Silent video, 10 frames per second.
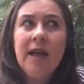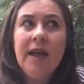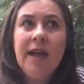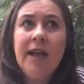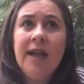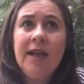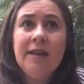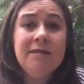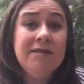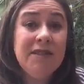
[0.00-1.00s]

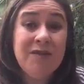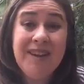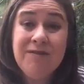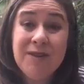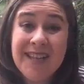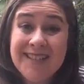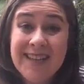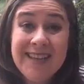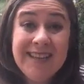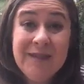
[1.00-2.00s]
And 3 or 4 days
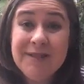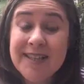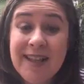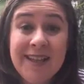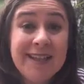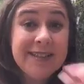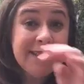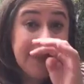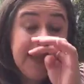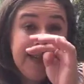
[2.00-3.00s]
later, he was telling us
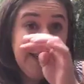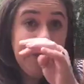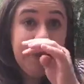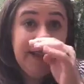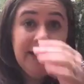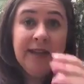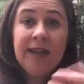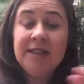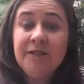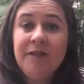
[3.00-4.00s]
that then he
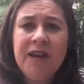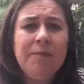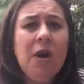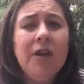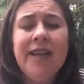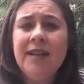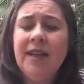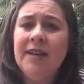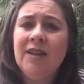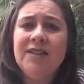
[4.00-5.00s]
had to phone up,
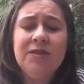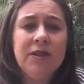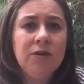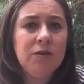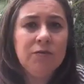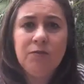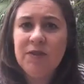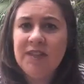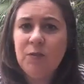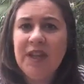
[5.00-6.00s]
no, sorry, look,
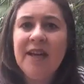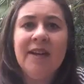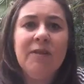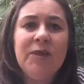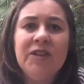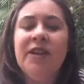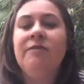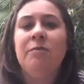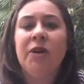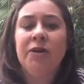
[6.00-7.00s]
we don't
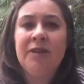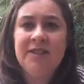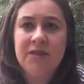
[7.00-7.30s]
have a motor in